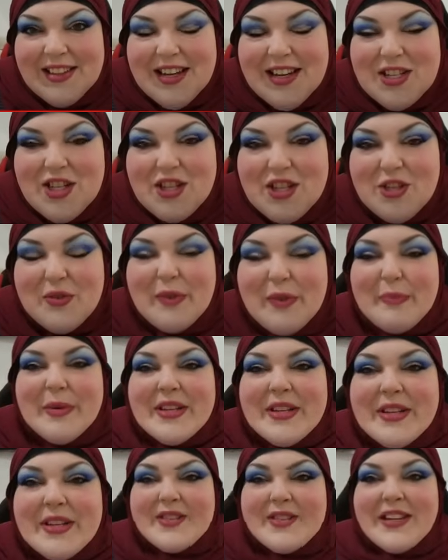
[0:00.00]
I should do a
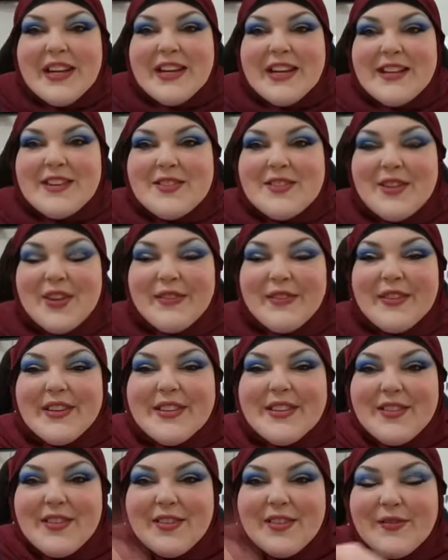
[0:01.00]
Beezer dating
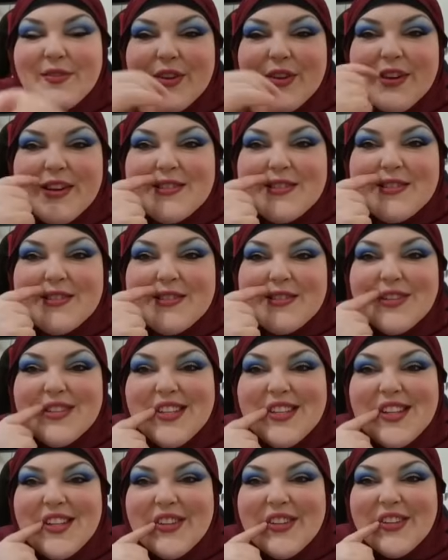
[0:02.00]
service. All of you guys who are
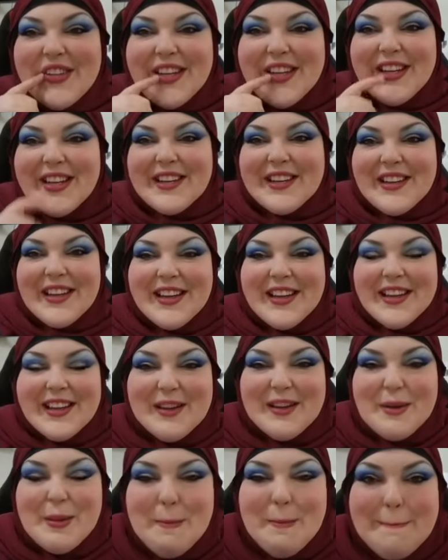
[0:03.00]
single can like,
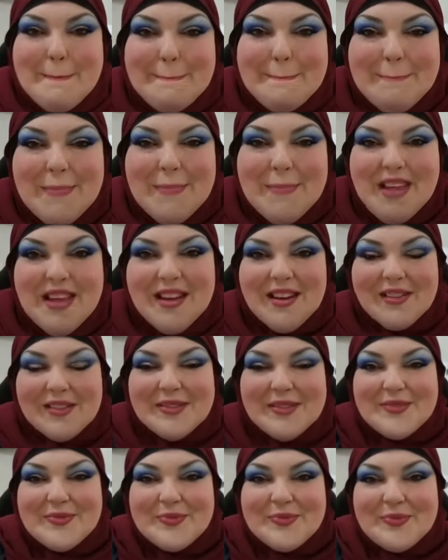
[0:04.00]
you
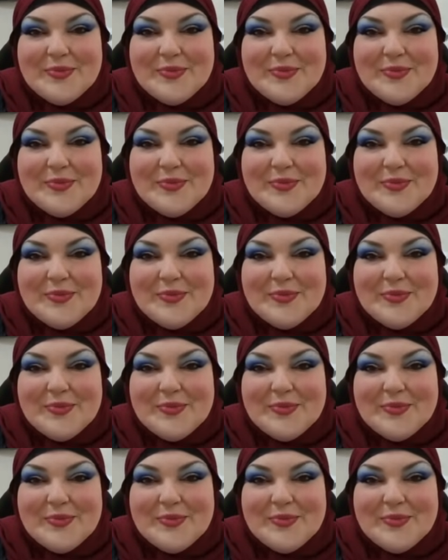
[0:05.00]
know,